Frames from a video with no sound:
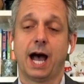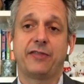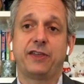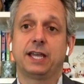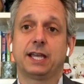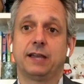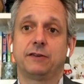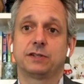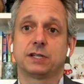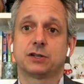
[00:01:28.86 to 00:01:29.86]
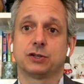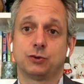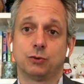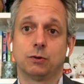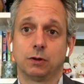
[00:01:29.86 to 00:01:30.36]
I think it gives us a
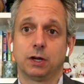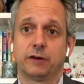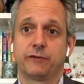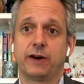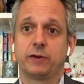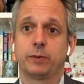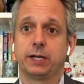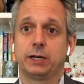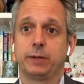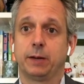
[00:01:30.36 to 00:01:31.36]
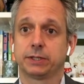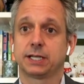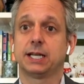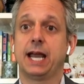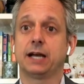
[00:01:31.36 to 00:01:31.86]
tool for everybody to be able
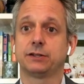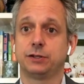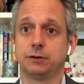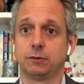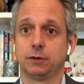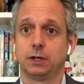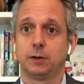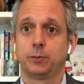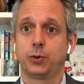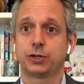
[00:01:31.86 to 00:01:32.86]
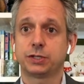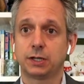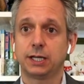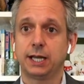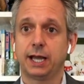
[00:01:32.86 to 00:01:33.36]
to connect to,
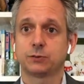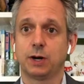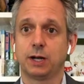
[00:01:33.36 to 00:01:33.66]
personally as